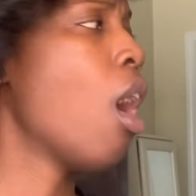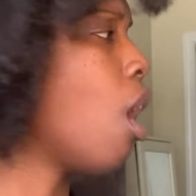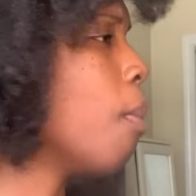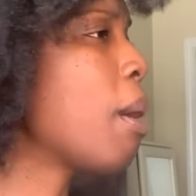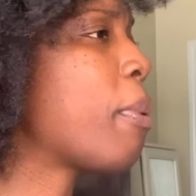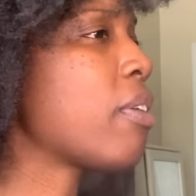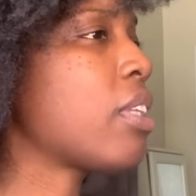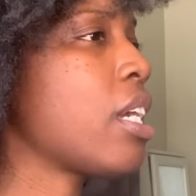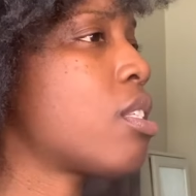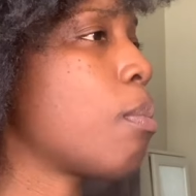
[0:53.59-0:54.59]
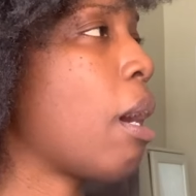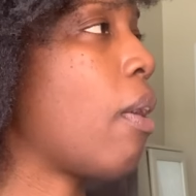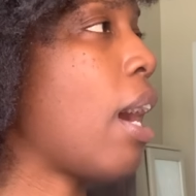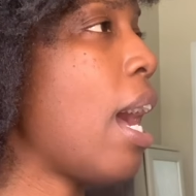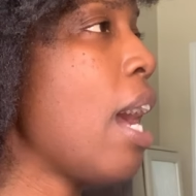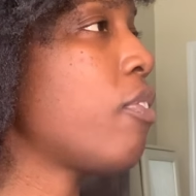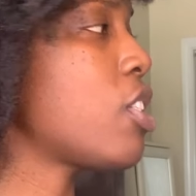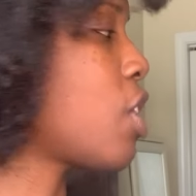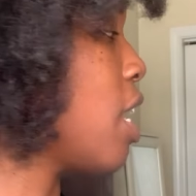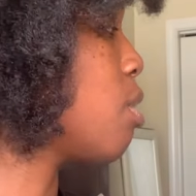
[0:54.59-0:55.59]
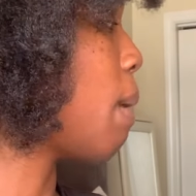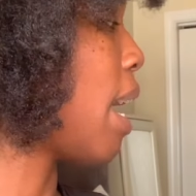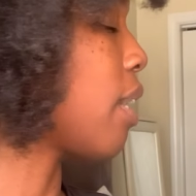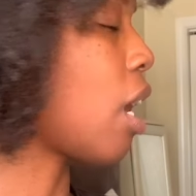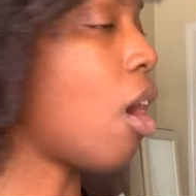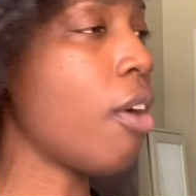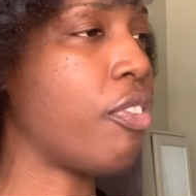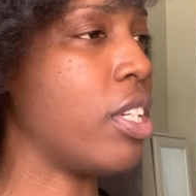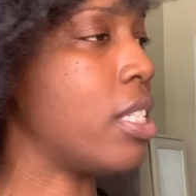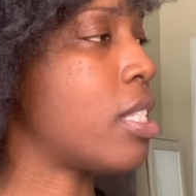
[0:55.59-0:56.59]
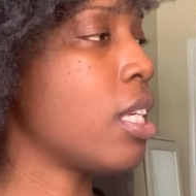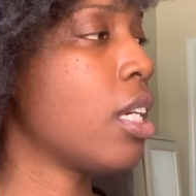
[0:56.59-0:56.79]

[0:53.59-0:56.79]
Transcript: Oh, my birthday is tomorrow. I have to change my out of office.